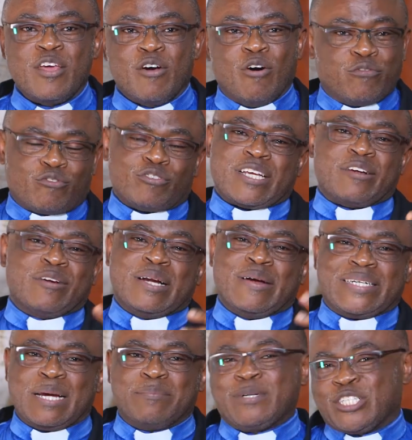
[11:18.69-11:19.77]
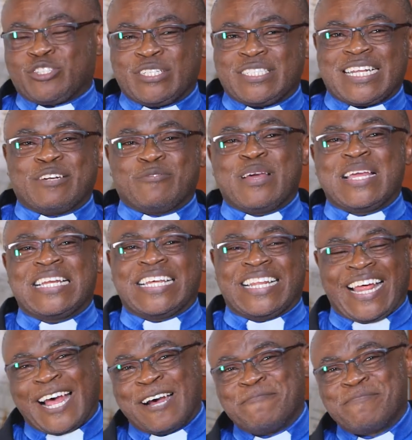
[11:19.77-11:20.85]
Of course, actually, there were temptations that were in
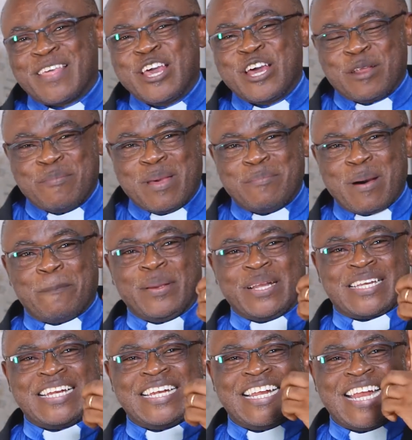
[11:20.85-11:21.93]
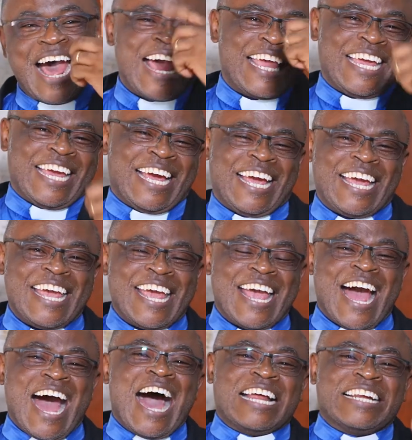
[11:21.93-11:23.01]
there. Remember Peter denying,
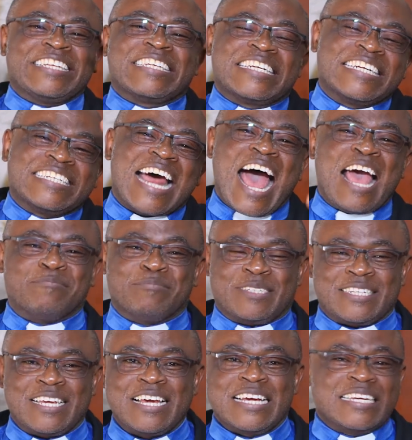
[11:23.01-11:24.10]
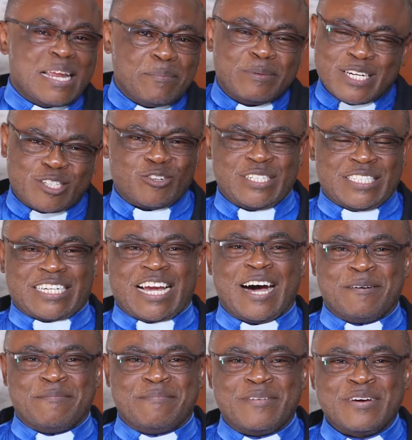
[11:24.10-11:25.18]
and 3 times, temptations
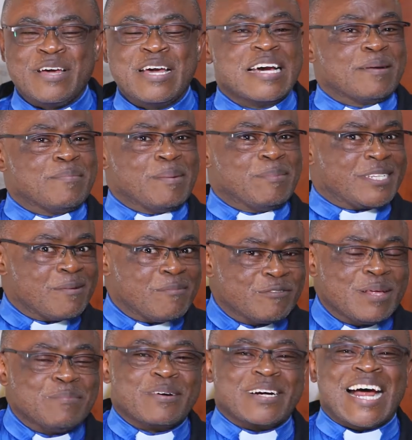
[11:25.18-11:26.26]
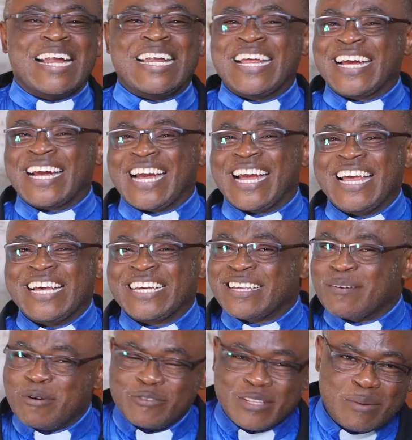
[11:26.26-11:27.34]
come. Remember some of them running,
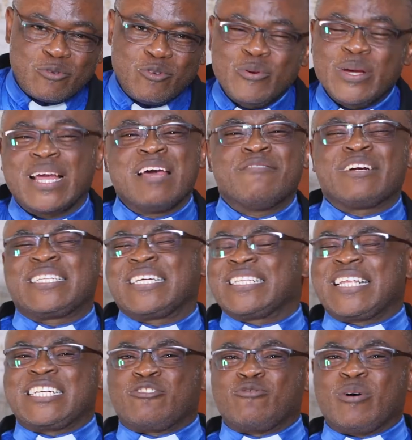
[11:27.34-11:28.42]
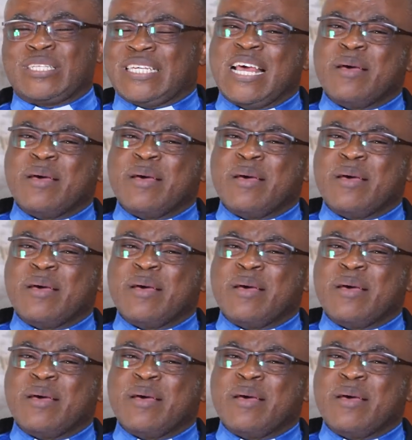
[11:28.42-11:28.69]
some of them doing everything that it was.